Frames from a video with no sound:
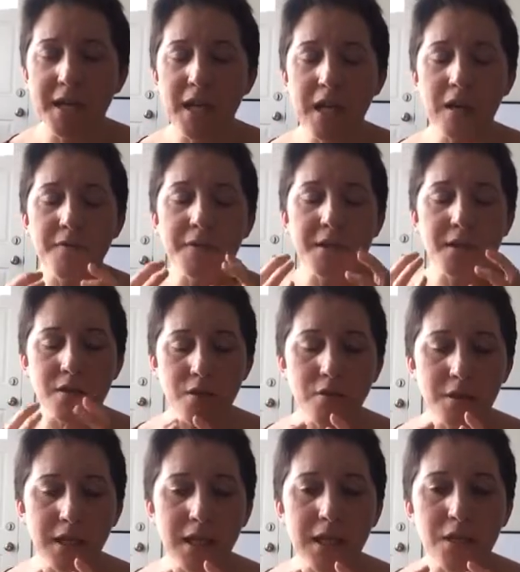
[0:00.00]
And I have this
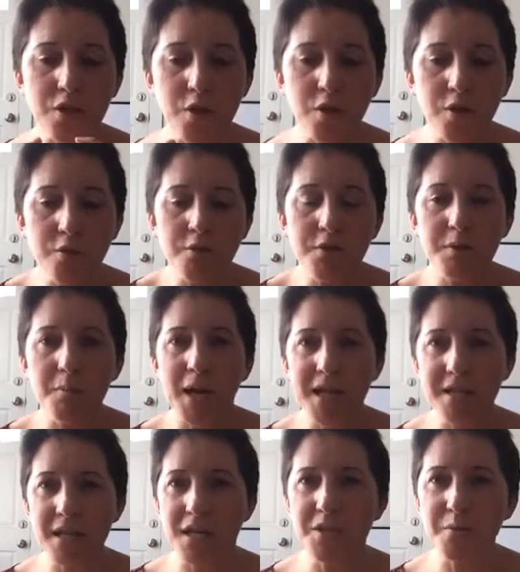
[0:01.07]
longing to use
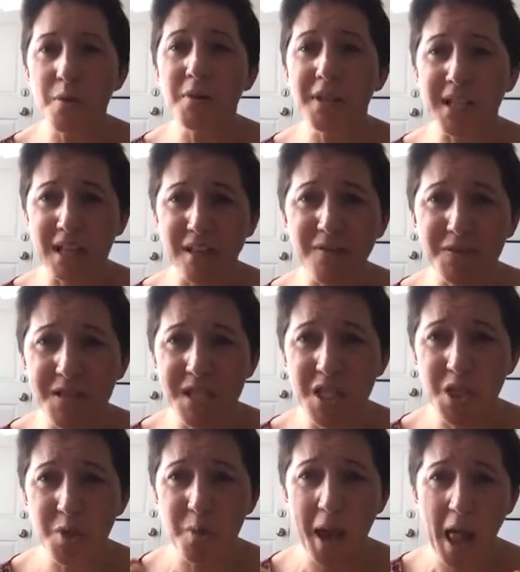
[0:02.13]
my natural
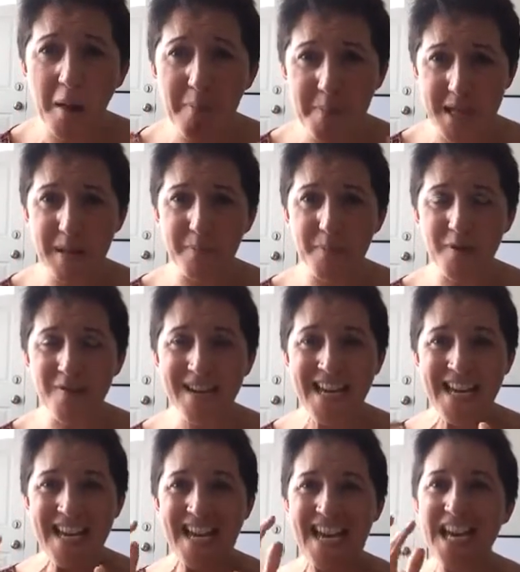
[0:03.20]
gifts to help
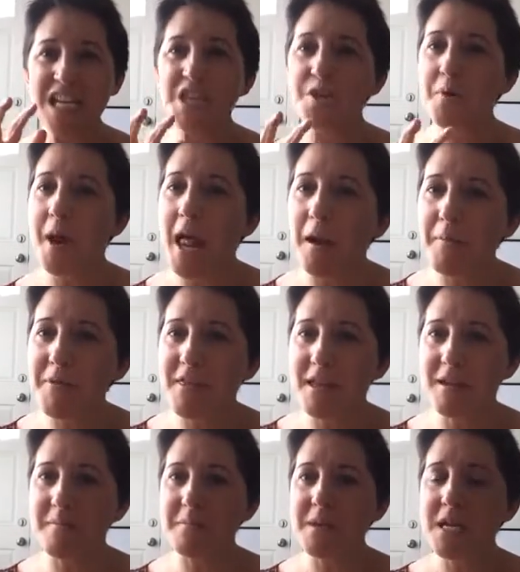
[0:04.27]
people and to help
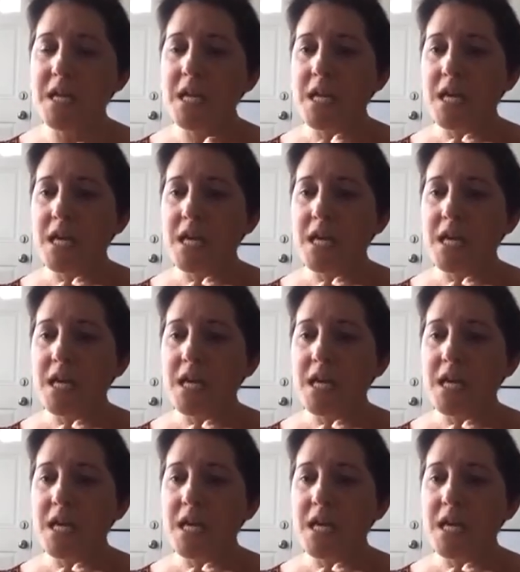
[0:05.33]
them